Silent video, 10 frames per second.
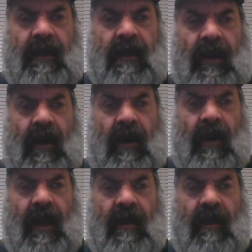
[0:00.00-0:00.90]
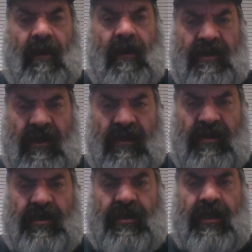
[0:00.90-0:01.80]
you know, a, you know, was a
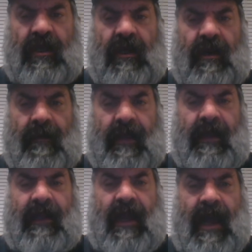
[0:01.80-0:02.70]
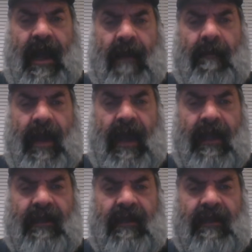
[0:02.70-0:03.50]
legitimate combat. Uh,